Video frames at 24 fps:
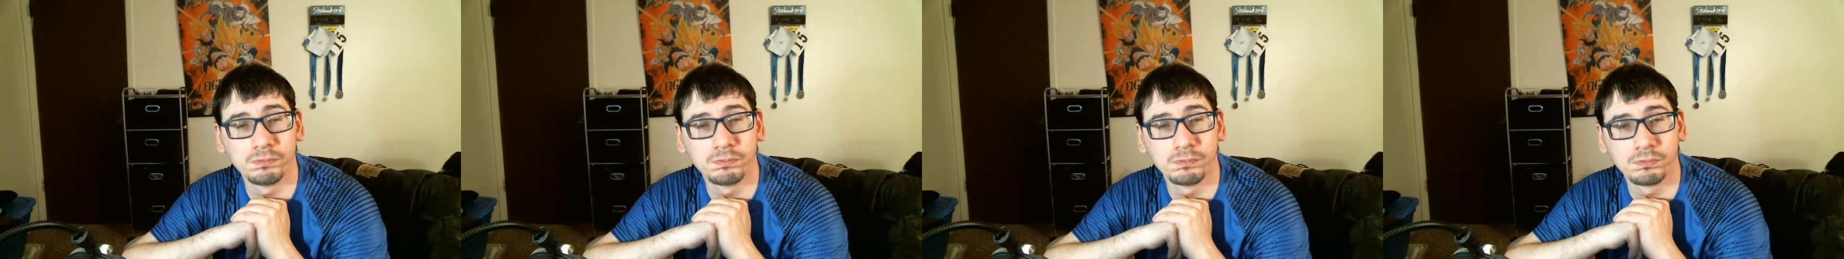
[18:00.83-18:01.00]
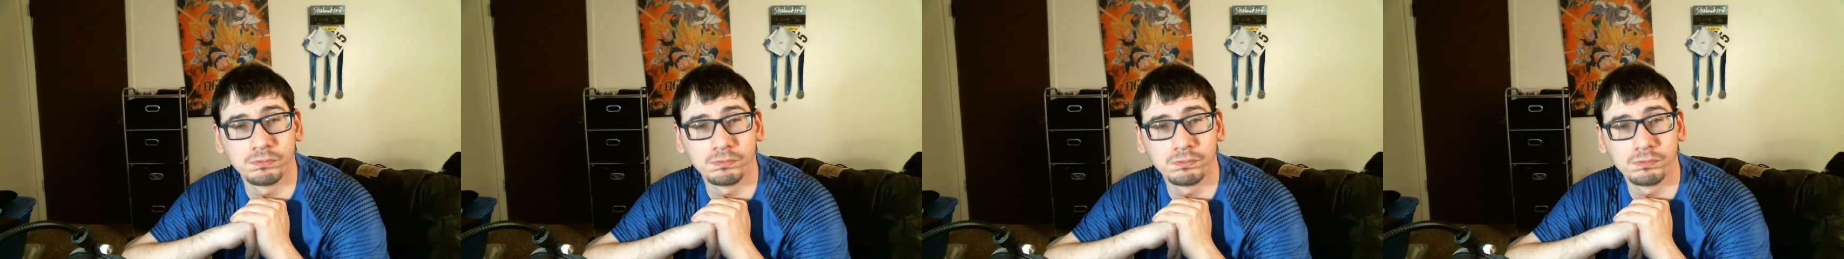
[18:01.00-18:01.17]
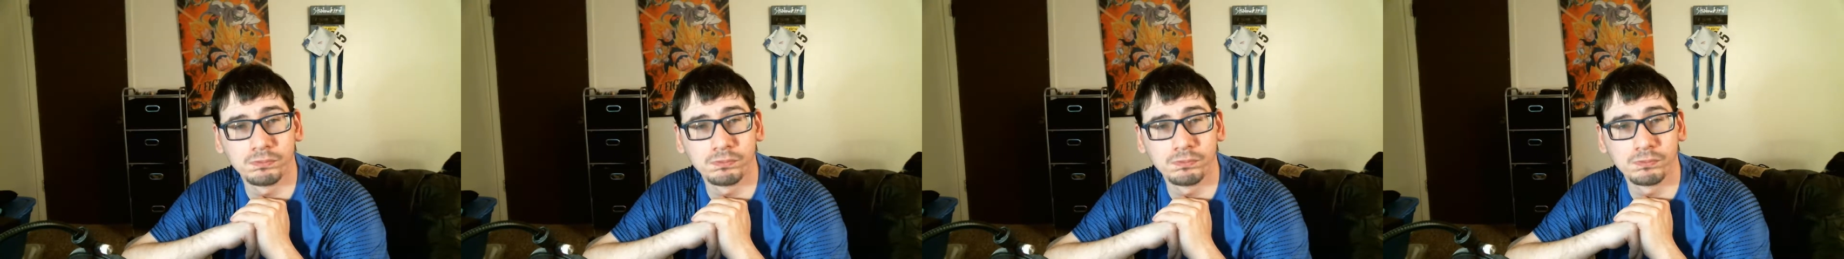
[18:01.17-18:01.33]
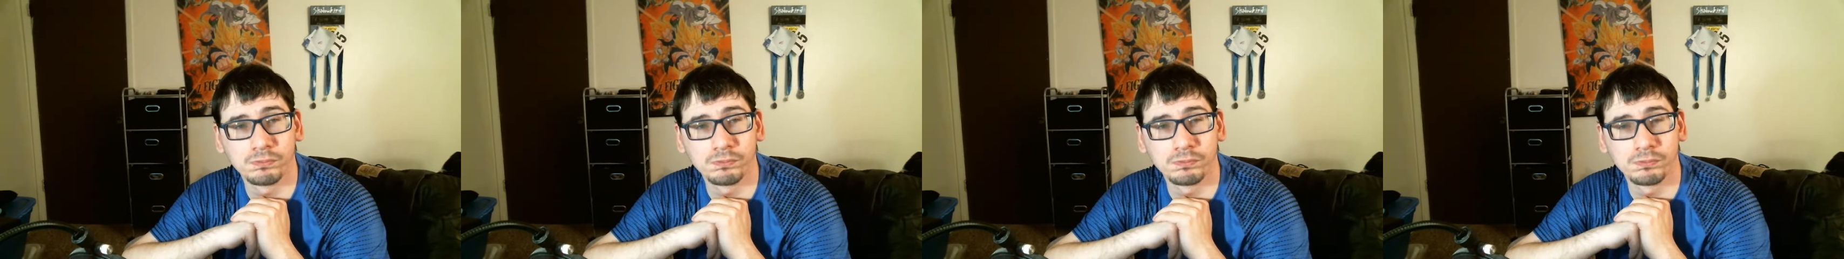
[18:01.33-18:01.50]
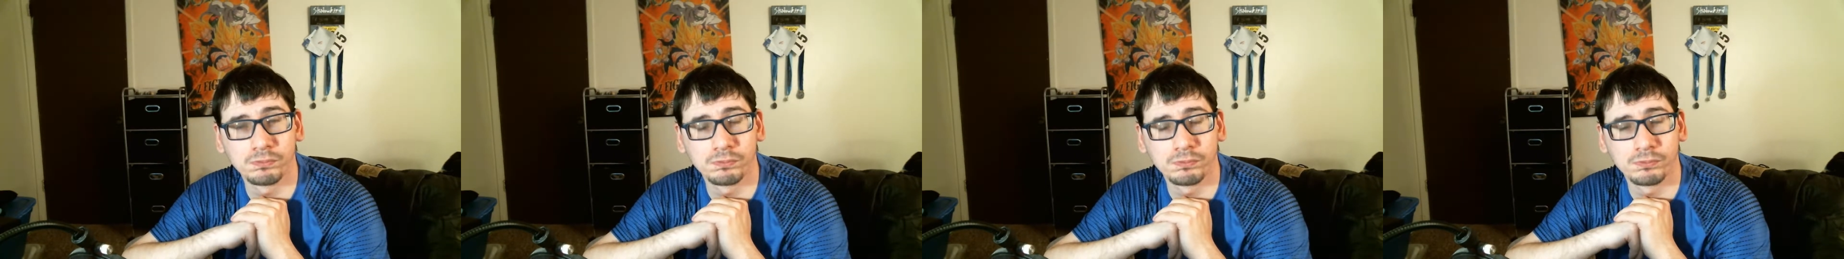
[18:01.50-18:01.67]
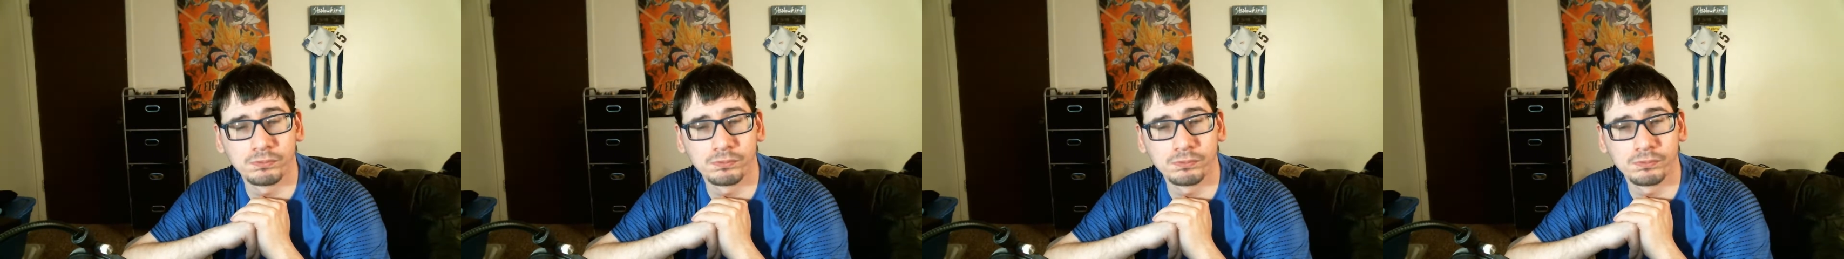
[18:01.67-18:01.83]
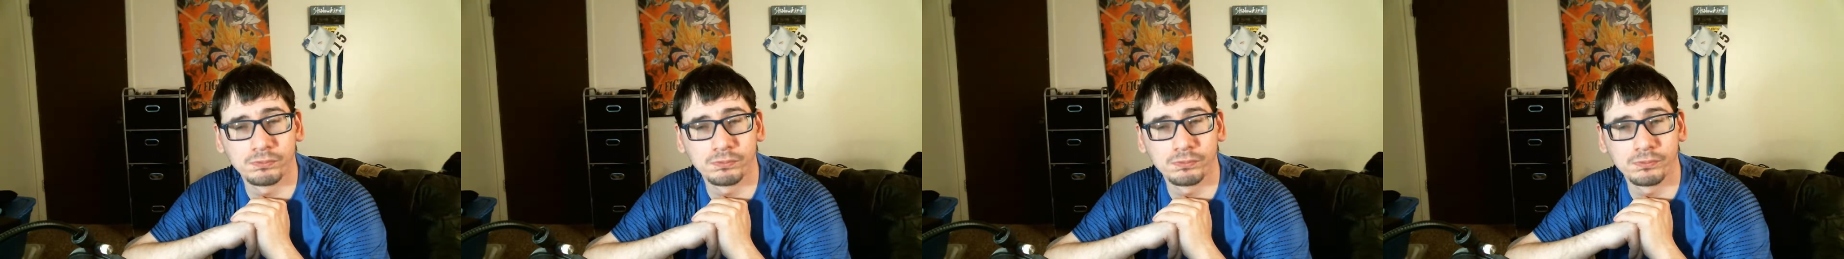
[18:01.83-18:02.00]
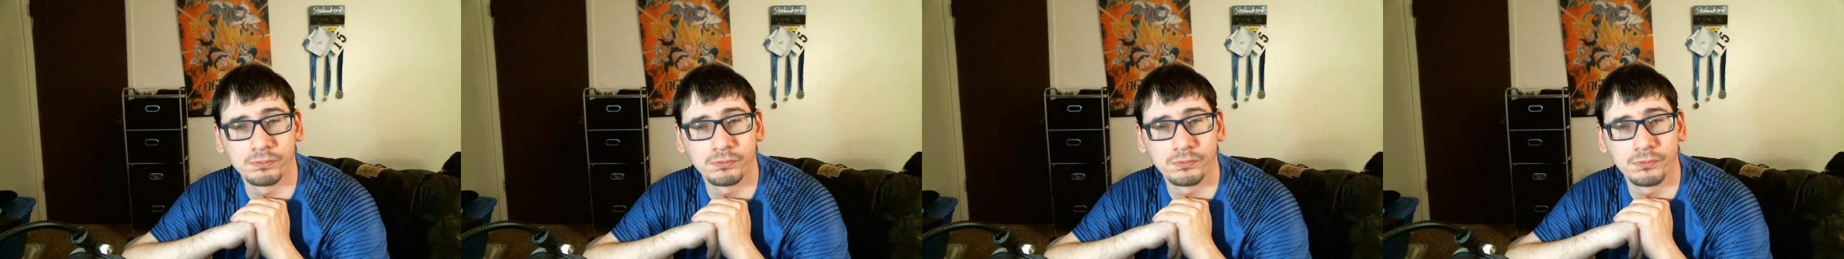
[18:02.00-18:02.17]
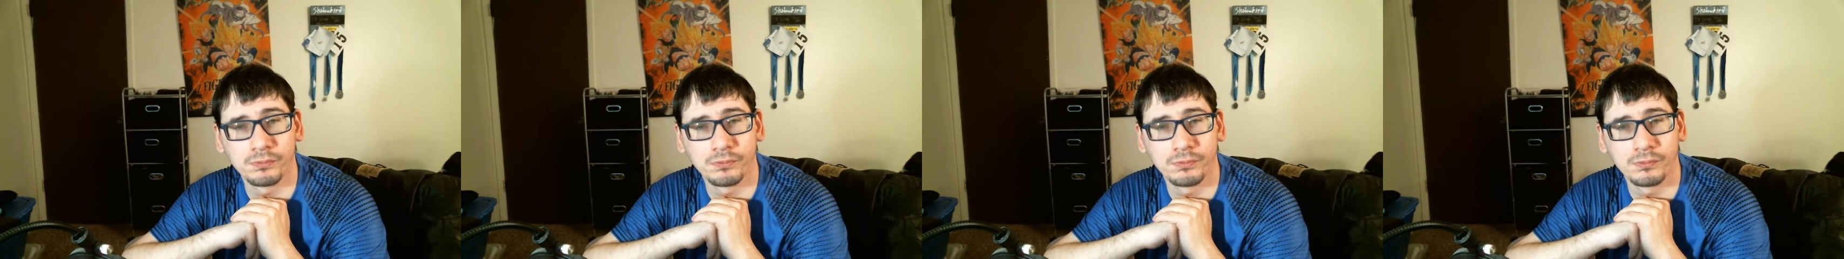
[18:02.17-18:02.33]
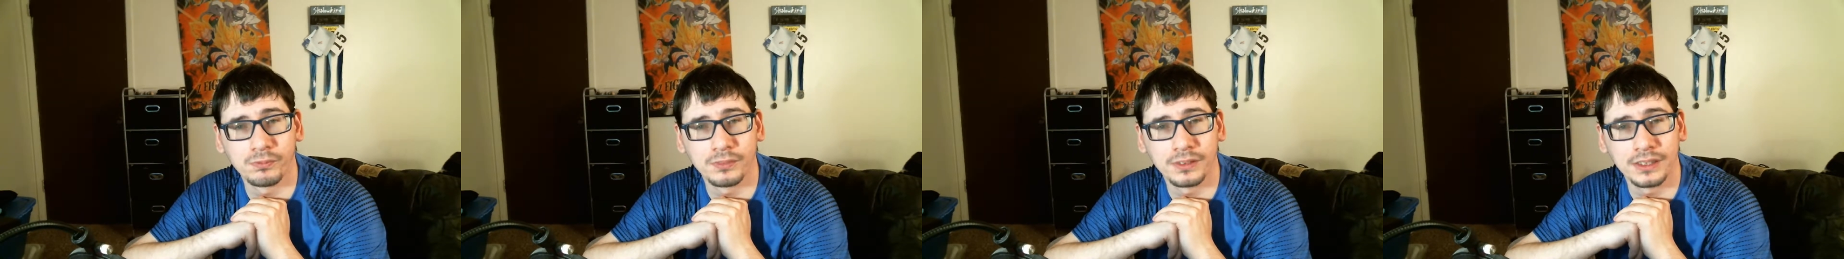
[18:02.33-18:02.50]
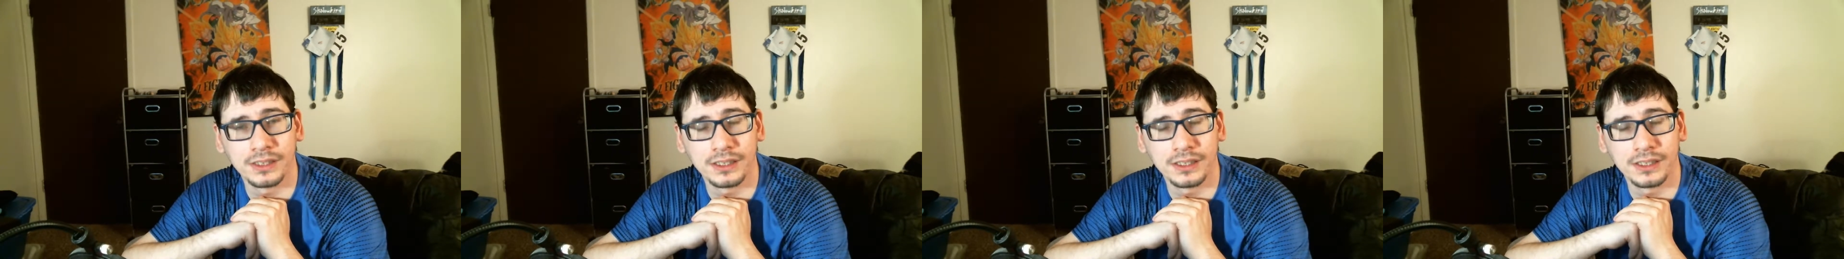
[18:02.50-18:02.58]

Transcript: No one is speaking in this clip.